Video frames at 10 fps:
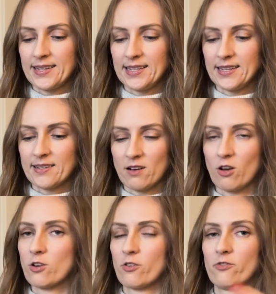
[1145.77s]
did a
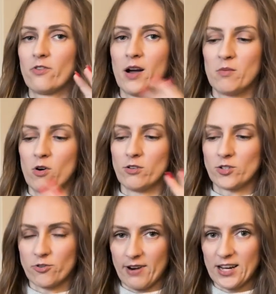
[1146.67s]
lot of
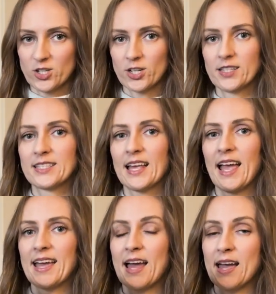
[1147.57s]
alterations,
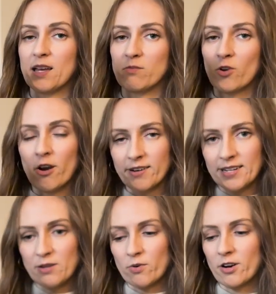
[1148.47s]
and I am
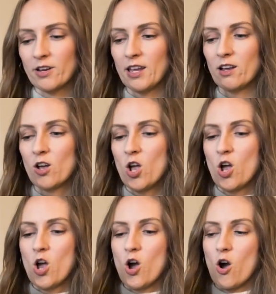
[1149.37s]
currently working
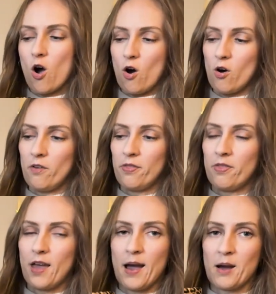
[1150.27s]

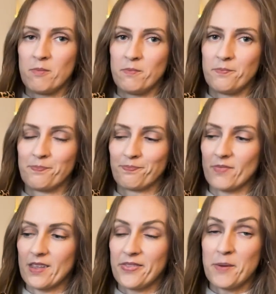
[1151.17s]
on
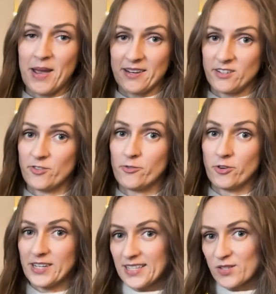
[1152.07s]
the pattern for
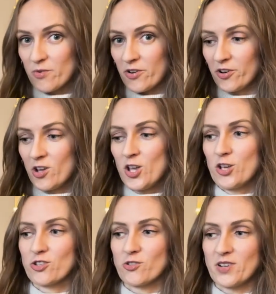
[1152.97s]
this one,
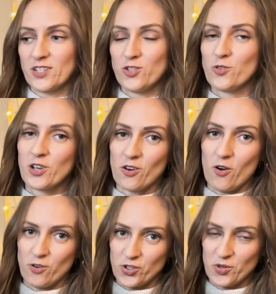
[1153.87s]
so that you can
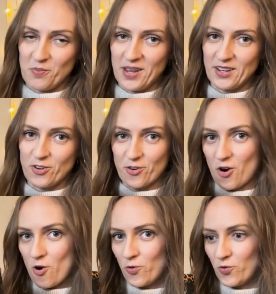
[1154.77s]
also make your
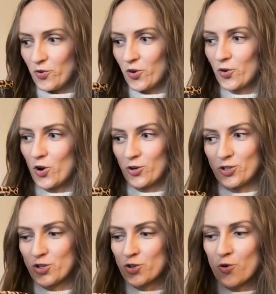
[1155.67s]
own
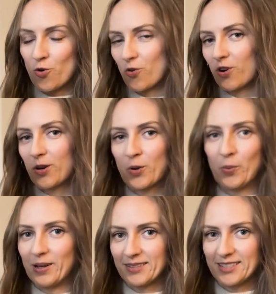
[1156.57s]
cottagecore
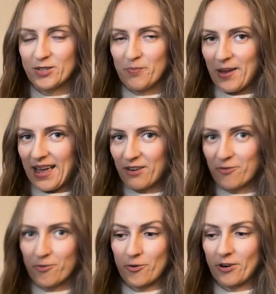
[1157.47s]
quilted bag
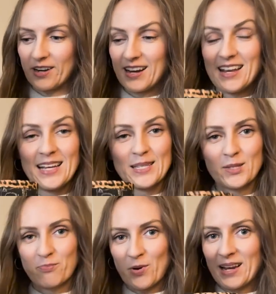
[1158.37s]
for
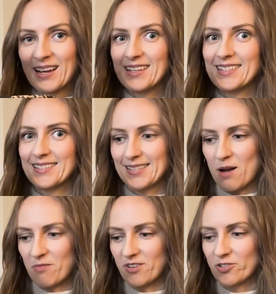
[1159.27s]
spring
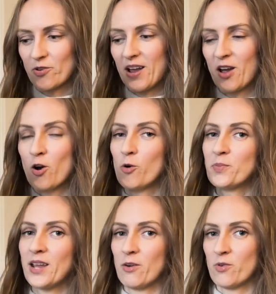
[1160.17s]
summer. So I
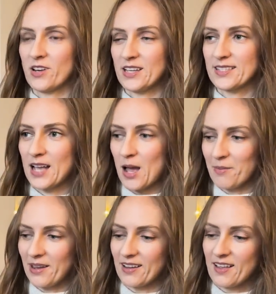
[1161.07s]
hope that one is
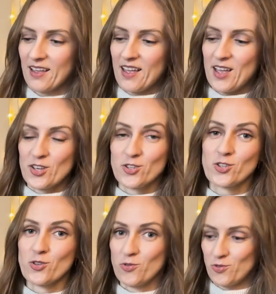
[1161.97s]
coming
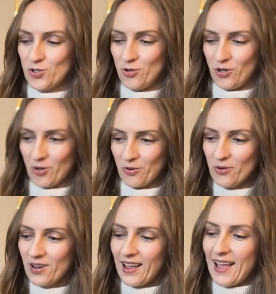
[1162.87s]
soon to
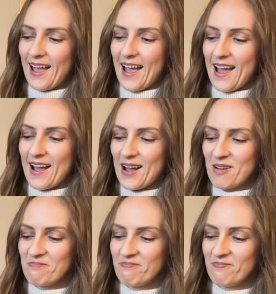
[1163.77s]
you.
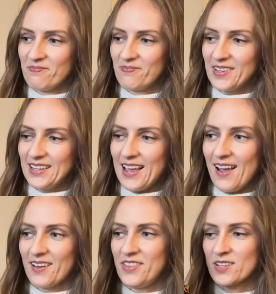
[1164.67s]

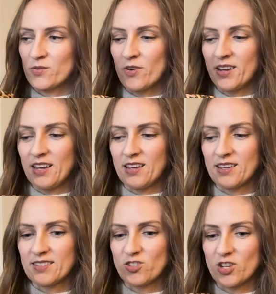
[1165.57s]
Yeah, this one
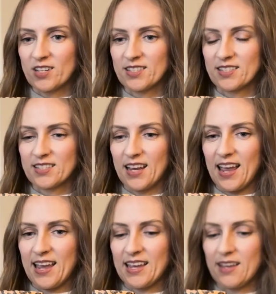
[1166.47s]
is just
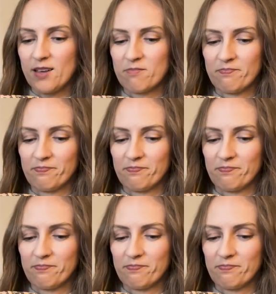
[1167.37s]
a